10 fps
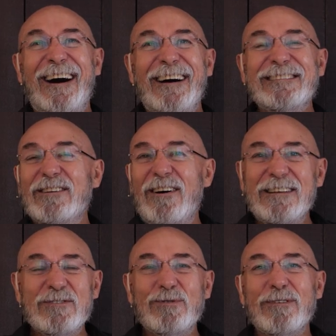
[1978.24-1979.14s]
I said, I
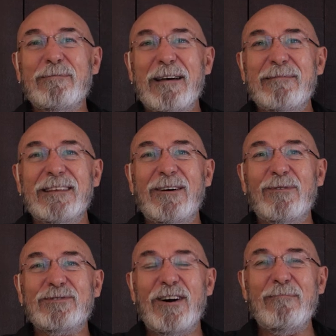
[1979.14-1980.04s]
didn't talk about me the
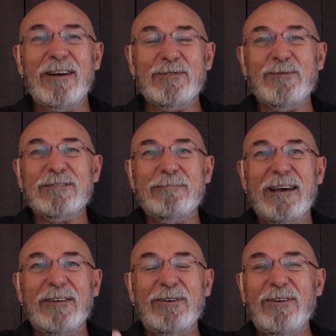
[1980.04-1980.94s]
whole time. I talked
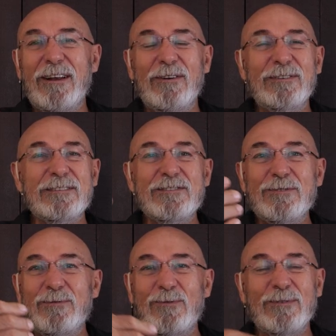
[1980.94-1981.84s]
about her. I listened
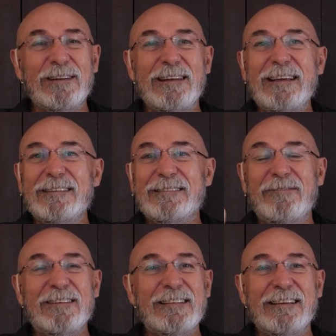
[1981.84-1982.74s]
to all the
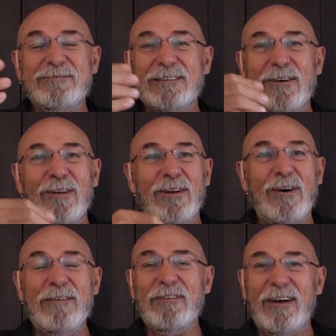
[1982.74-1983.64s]
negativity that she's going on in
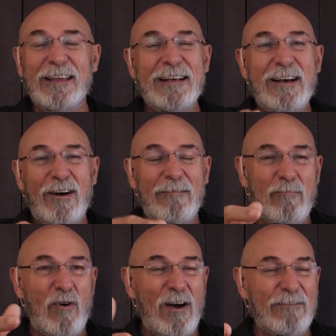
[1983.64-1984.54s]
life.
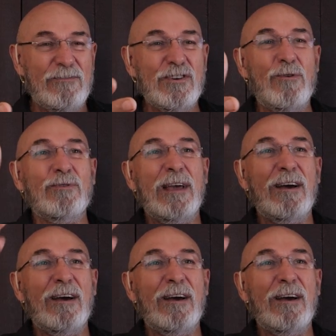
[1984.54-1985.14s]
And I've told her